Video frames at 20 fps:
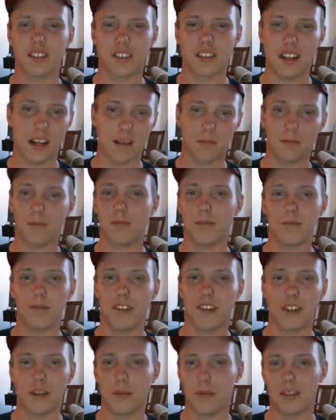I'm a
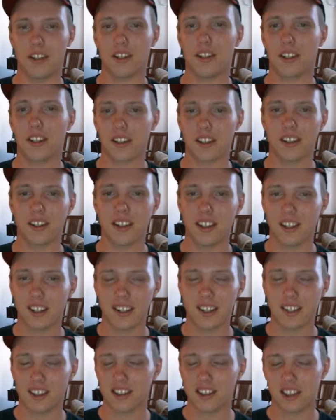little bit younger,
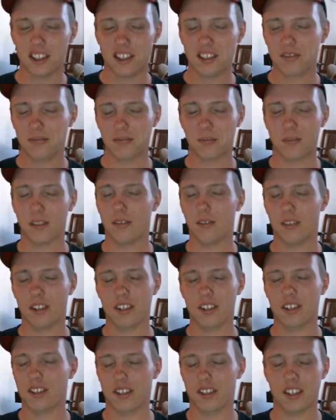but we're
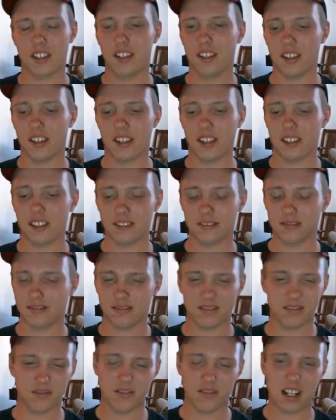just sitting there,
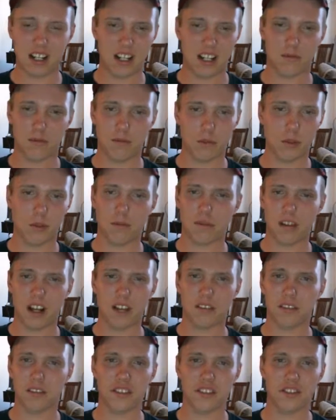4 or 5
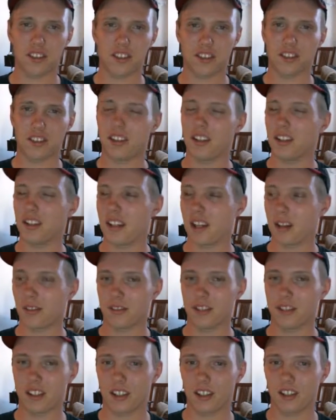of us, just sitting
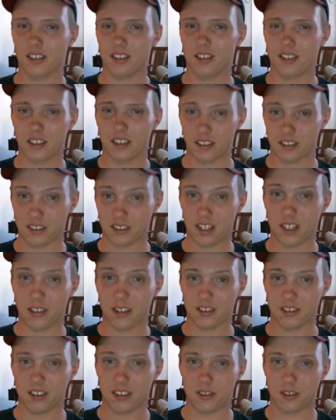downstairs. There's
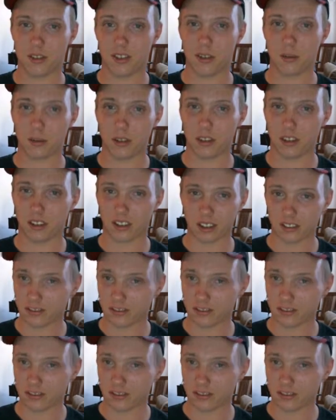downstairs to our work.